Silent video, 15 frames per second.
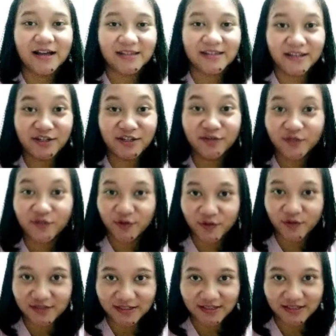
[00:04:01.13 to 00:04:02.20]
Thank you for
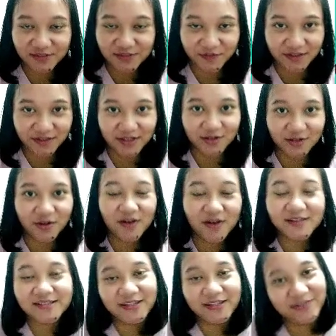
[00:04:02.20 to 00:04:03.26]
watching this video.
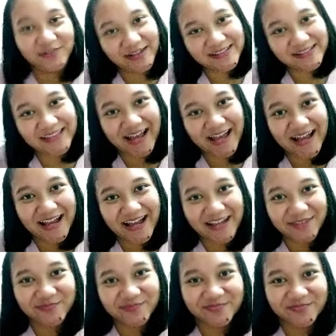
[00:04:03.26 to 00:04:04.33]
See you next
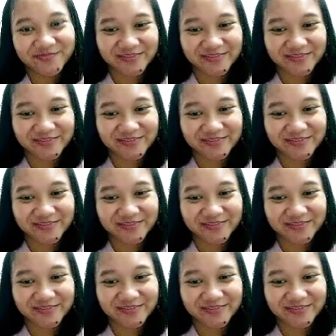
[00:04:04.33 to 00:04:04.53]
time.